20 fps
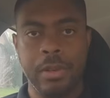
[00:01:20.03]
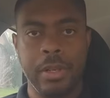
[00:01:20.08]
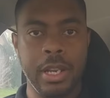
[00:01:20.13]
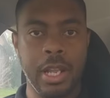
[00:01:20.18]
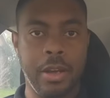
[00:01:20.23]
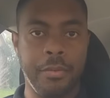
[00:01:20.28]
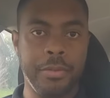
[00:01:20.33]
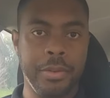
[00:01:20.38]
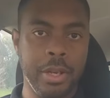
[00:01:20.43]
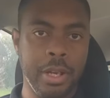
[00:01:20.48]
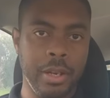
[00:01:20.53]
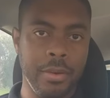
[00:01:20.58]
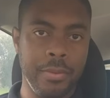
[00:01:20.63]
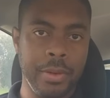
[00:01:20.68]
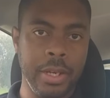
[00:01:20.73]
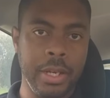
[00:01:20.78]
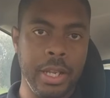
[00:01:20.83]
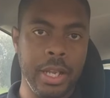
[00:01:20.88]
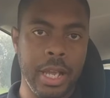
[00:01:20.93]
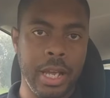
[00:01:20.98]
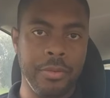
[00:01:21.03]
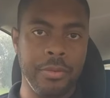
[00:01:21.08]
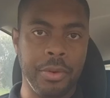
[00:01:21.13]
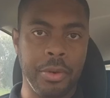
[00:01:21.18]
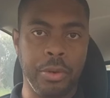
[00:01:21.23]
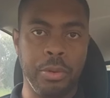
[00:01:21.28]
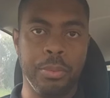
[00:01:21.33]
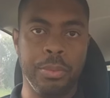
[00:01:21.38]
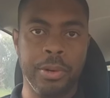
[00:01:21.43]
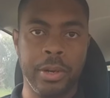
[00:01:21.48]
Now, if you already have
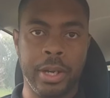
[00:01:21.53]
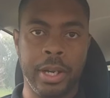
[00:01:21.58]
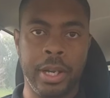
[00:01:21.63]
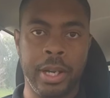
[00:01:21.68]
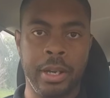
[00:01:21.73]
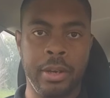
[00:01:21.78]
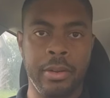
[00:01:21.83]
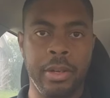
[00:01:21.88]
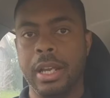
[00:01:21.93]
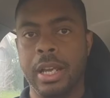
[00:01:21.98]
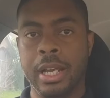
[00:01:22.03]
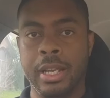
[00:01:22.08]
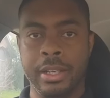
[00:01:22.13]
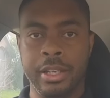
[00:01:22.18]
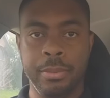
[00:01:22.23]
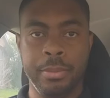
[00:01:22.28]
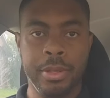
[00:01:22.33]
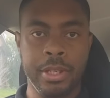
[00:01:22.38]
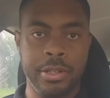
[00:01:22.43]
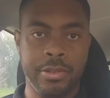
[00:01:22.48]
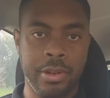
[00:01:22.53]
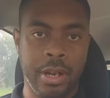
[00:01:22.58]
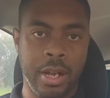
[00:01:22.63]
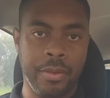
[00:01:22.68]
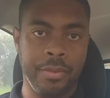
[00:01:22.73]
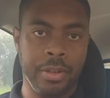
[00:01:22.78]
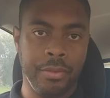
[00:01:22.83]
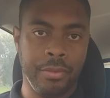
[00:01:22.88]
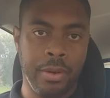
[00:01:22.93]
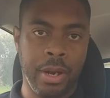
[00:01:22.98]
an Uber account and you've been
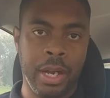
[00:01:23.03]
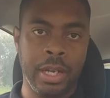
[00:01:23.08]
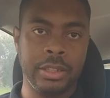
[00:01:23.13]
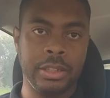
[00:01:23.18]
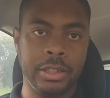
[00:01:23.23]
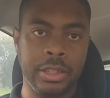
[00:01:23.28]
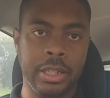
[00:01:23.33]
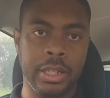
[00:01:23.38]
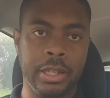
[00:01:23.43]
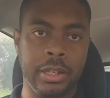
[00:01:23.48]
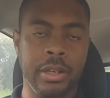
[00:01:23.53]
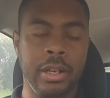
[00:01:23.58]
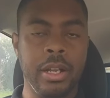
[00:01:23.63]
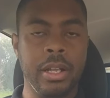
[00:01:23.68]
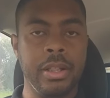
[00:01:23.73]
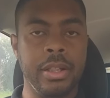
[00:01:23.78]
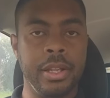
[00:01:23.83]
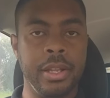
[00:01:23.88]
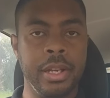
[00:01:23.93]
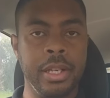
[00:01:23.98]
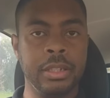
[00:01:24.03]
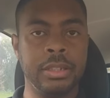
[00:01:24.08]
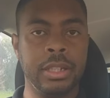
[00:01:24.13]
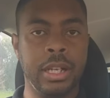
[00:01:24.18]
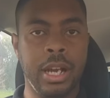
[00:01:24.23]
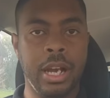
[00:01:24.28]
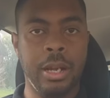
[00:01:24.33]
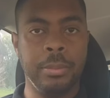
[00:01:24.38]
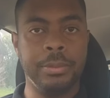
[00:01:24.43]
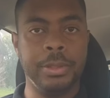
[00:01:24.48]
driving Rideshare, there is
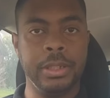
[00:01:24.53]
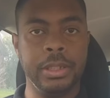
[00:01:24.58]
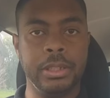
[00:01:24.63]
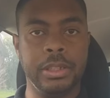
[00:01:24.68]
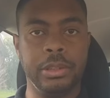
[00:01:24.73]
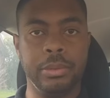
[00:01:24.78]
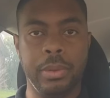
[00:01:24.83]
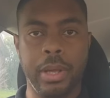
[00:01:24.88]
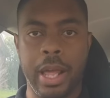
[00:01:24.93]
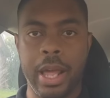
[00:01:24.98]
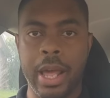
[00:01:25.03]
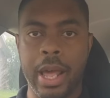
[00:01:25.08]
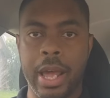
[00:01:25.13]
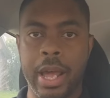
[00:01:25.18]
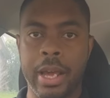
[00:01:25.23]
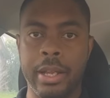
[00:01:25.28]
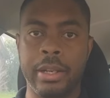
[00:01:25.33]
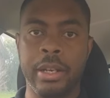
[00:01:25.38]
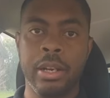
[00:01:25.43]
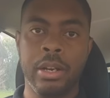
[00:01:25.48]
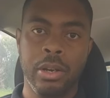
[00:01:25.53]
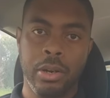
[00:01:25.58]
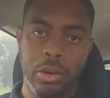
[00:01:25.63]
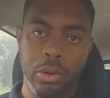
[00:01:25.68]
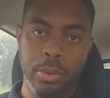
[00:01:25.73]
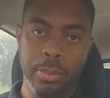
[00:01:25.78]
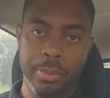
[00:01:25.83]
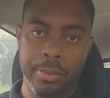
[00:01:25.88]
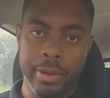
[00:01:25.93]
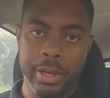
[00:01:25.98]
an option to add
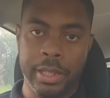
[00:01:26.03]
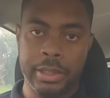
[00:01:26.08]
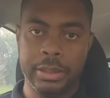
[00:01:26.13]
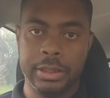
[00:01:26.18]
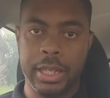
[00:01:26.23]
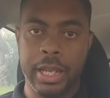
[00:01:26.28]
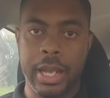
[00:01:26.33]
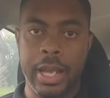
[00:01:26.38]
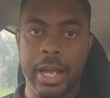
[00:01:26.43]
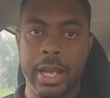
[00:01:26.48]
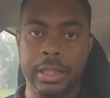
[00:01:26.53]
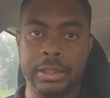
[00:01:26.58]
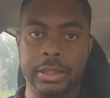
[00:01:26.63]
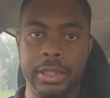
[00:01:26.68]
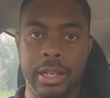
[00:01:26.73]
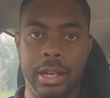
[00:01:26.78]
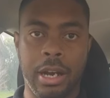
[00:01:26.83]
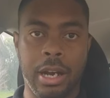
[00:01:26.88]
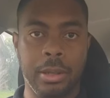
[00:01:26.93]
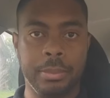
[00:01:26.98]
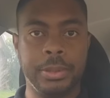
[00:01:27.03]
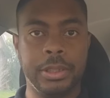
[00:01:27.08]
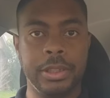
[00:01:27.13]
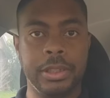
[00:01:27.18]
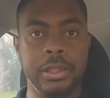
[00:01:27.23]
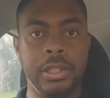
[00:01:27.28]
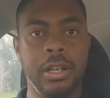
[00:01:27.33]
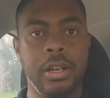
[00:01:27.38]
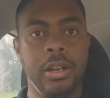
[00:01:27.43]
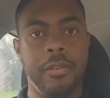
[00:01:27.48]
UberEats as an
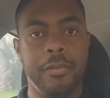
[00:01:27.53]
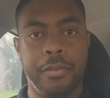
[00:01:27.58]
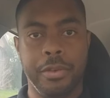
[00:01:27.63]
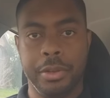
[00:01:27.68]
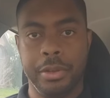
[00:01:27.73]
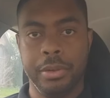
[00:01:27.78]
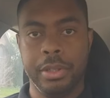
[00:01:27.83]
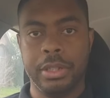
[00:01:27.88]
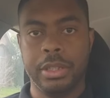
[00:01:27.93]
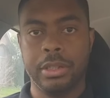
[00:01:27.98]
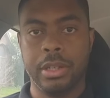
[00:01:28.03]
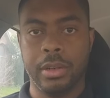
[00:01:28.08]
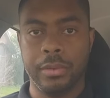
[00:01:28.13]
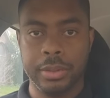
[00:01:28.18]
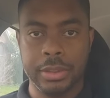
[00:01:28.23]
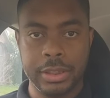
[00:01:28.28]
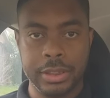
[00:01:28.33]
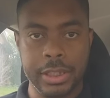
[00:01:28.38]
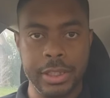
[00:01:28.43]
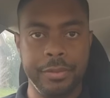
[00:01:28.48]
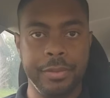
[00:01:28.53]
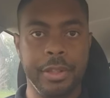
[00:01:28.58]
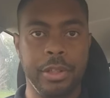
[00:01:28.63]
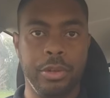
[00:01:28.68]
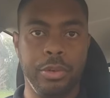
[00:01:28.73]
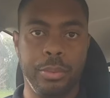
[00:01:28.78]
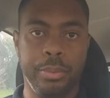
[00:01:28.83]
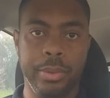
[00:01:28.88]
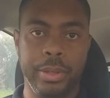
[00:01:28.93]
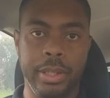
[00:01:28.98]
option for you to start receiving
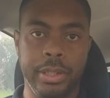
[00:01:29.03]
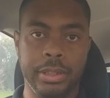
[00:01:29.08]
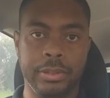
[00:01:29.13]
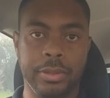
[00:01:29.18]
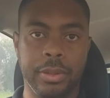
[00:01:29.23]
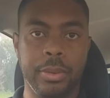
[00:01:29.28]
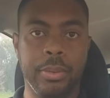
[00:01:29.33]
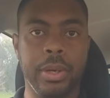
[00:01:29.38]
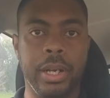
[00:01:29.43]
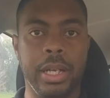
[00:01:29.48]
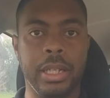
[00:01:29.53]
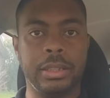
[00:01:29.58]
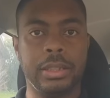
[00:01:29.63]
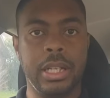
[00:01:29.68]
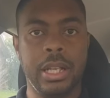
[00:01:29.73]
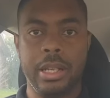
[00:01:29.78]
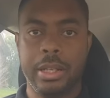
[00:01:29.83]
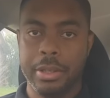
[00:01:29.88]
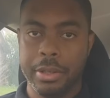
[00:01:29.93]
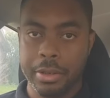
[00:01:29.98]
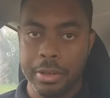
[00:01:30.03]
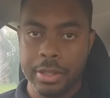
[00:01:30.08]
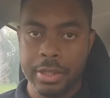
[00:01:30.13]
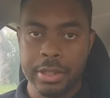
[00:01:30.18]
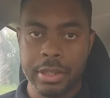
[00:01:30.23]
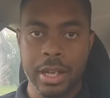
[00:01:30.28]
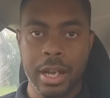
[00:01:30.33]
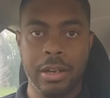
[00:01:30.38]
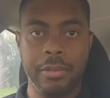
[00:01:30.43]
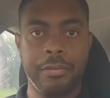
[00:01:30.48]
UberEats requests. You
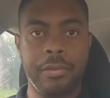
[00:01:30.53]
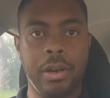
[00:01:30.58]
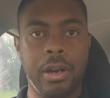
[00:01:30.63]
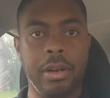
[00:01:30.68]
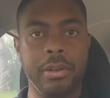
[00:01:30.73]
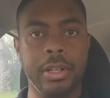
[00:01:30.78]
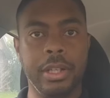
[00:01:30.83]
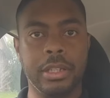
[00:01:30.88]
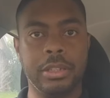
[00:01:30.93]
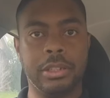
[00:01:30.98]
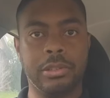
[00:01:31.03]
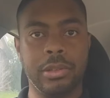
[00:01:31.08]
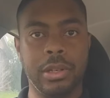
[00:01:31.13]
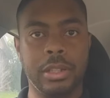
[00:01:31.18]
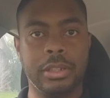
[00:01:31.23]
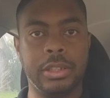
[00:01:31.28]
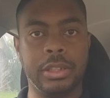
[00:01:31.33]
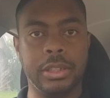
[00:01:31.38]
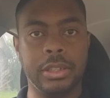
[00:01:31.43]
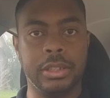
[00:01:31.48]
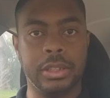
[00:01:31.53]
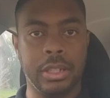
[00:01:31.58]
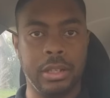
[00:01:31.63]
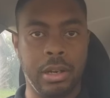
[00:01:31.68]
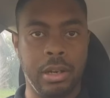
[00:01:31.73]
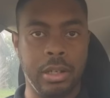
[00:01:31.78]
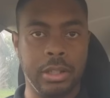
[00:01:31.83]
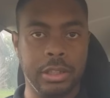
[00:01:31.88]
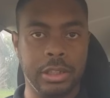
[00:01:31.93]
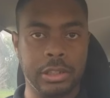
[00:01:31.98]
just gotta follow the instructions that
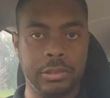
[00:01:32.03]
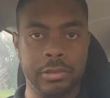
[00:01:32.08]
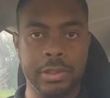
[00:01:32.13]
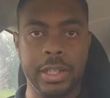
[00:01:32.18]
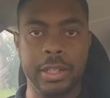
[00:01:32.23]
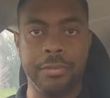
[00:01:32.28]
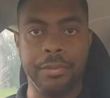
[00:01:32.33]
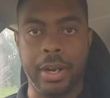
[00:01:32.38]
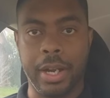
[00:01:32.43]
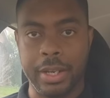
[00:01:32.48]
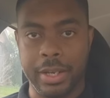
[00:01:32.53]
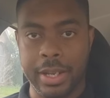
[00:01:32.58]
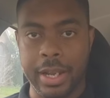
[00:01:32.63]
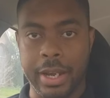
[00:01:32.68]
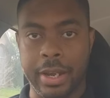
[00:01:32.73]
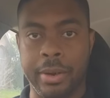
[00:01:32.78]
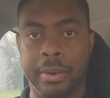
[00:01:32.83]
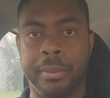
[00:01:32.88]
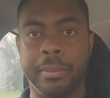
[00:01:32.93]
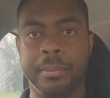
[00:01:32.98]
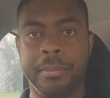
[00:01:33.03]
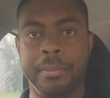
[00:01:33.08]
are on the screen right now.